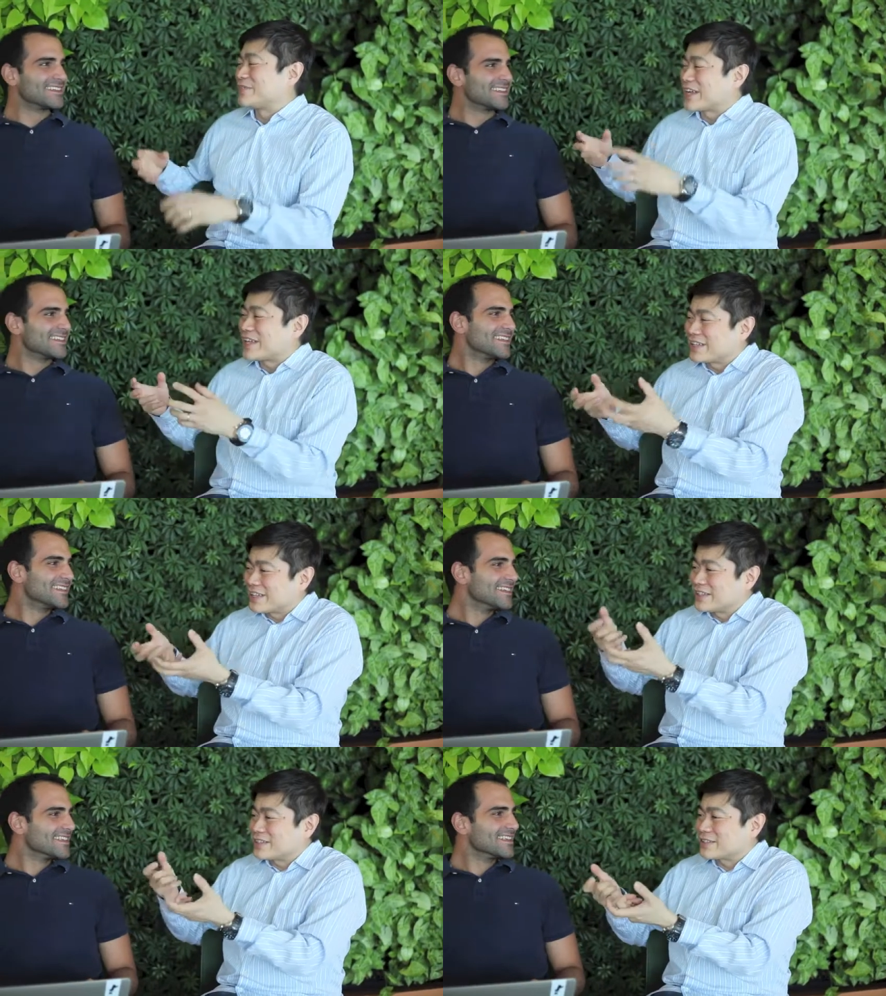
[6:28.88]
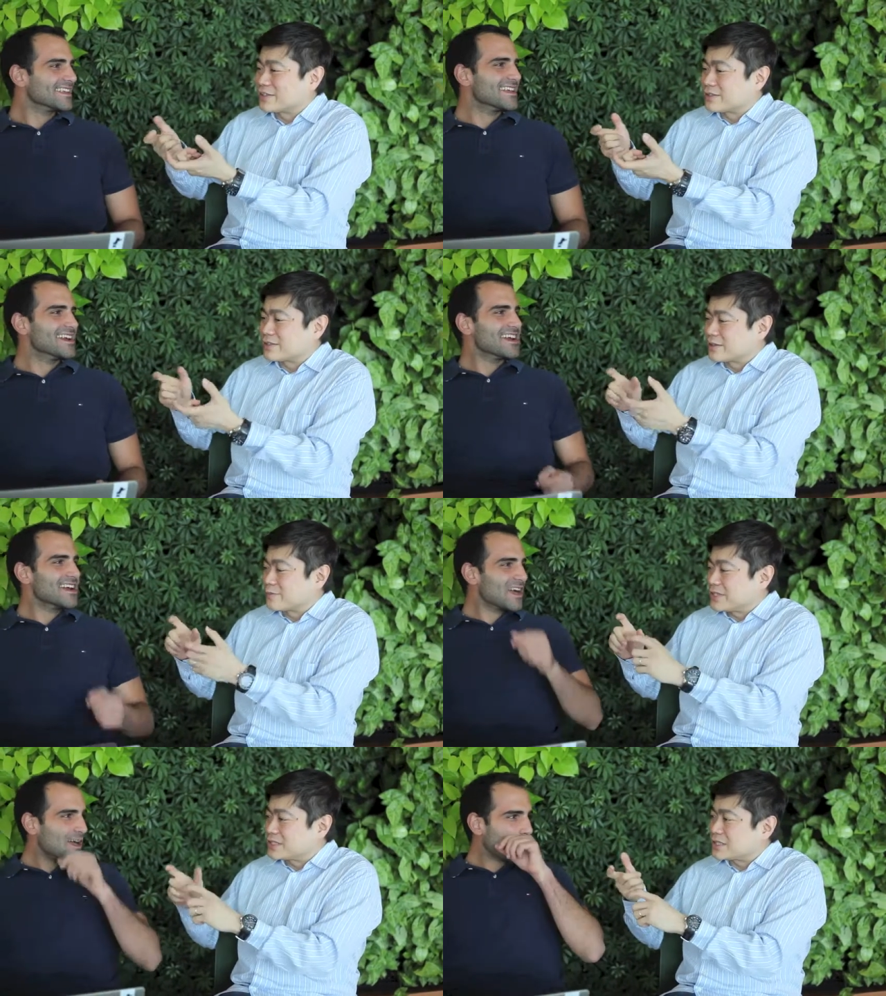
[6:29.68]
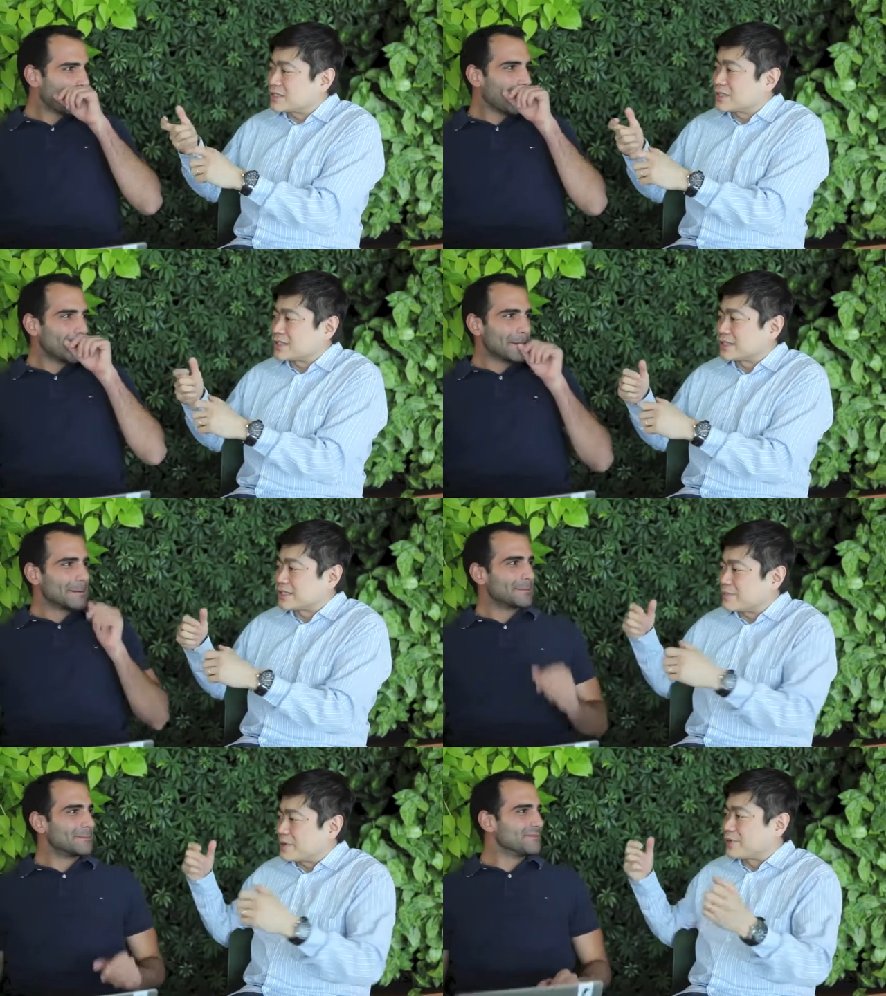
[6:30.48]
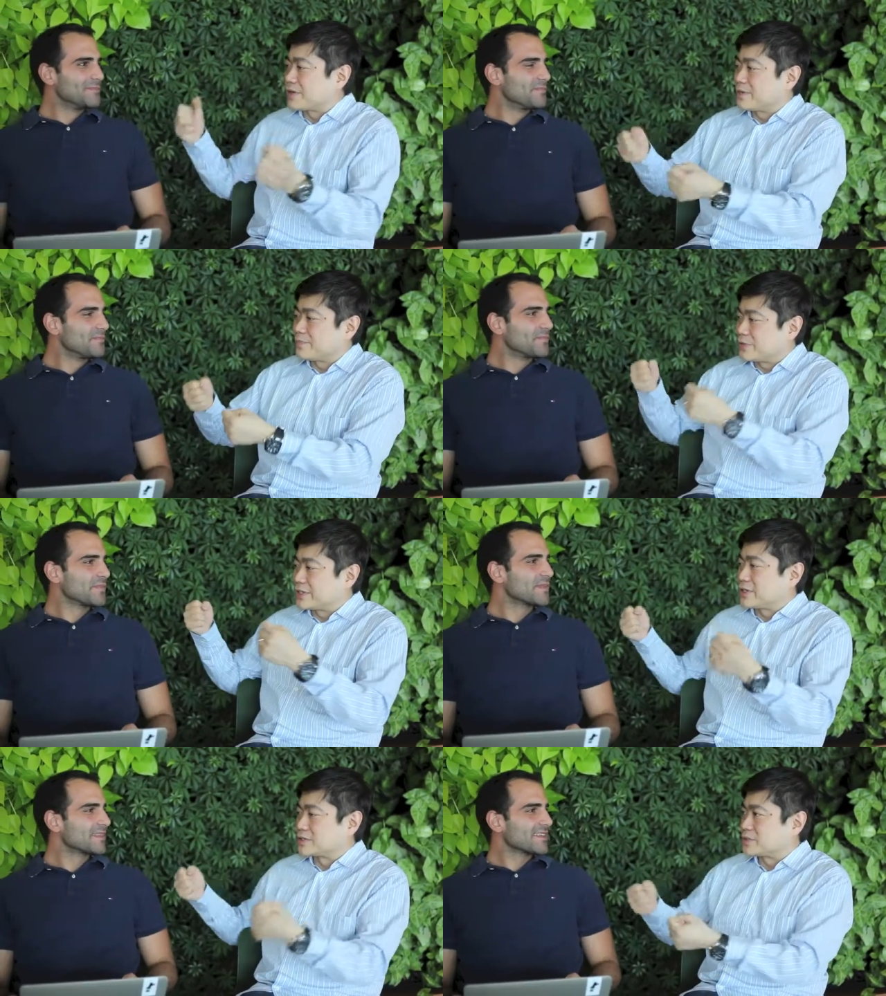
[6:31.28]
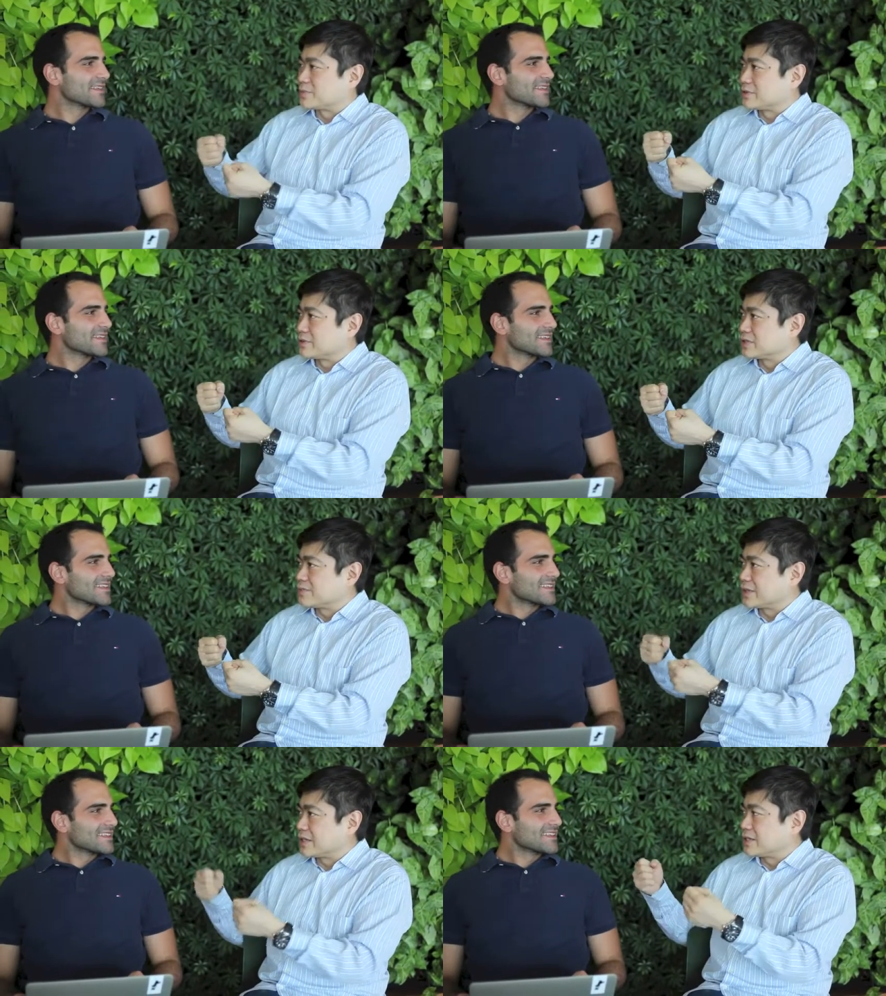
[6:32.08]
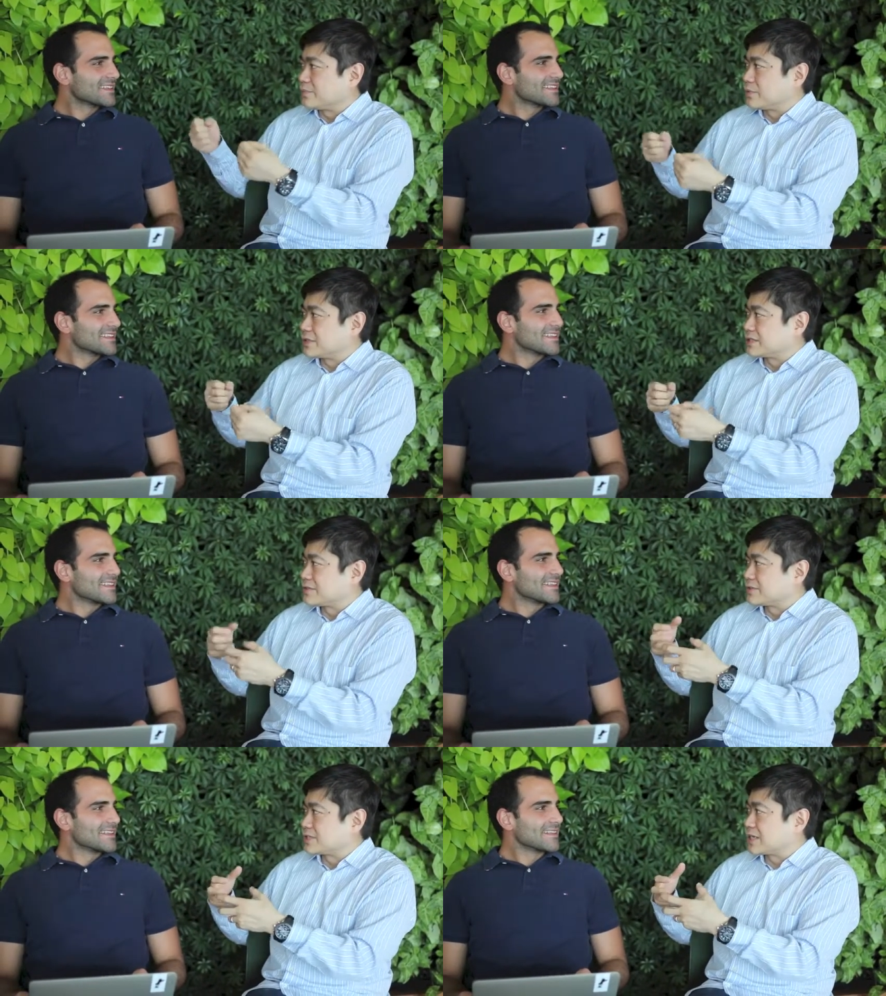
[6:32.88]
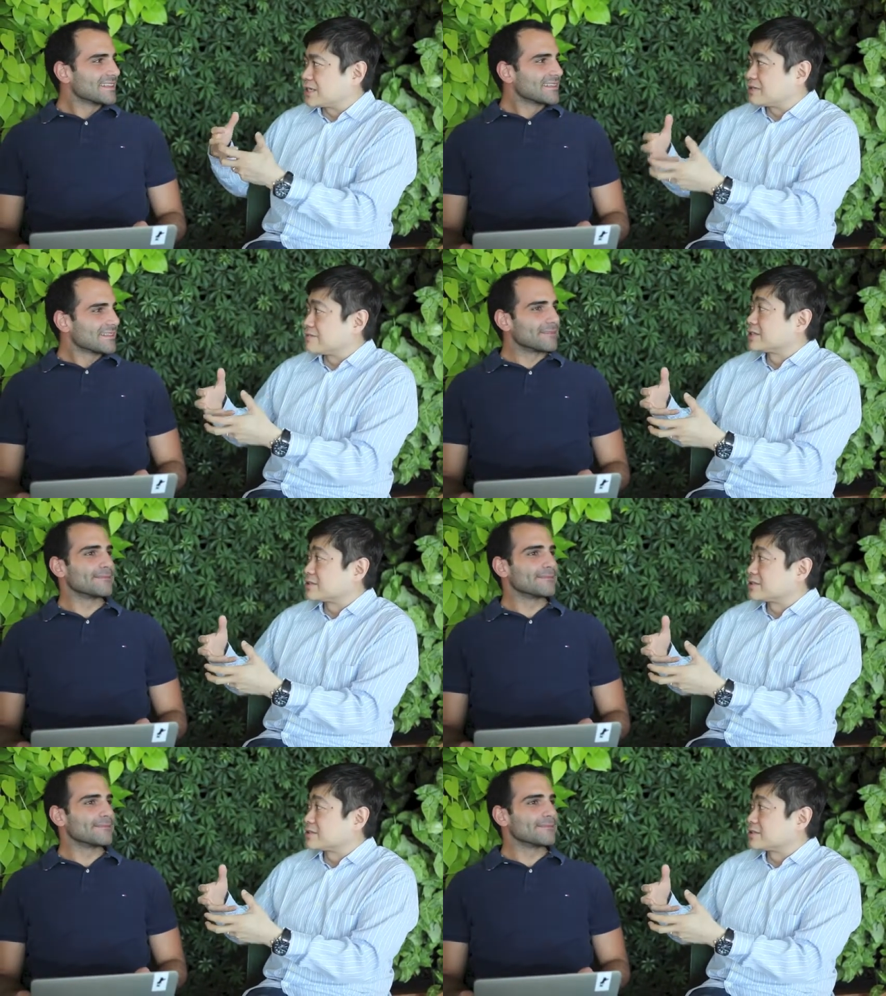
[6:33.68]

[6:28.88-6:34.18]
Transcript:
Speaker 1: but but I, I think the, the, the, missing thing is I think people are importing entrepreneurs, but not importing sophisticated